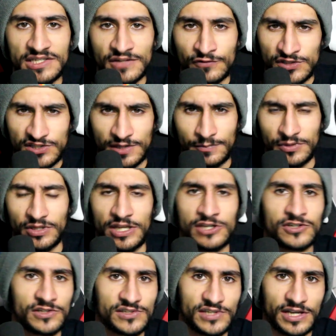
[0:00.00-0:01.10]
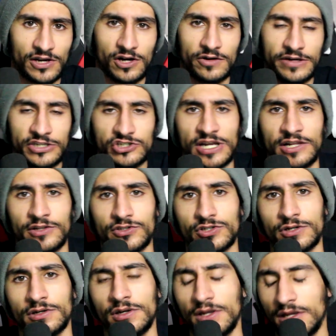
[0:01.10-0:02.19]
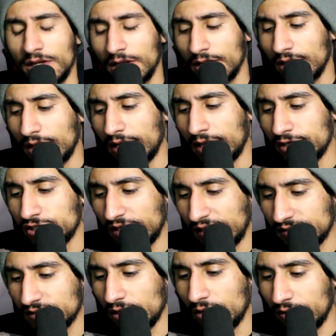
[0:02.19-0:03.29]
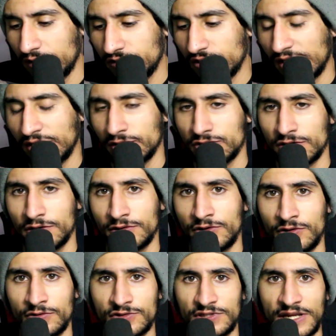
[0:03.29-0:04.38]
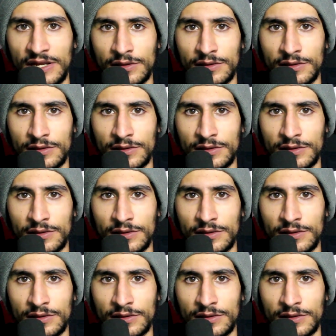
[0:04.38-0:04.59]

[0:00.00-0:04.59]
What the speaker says: different stipulations like RE Challenger. Shout out to RE Challenger, Nuge,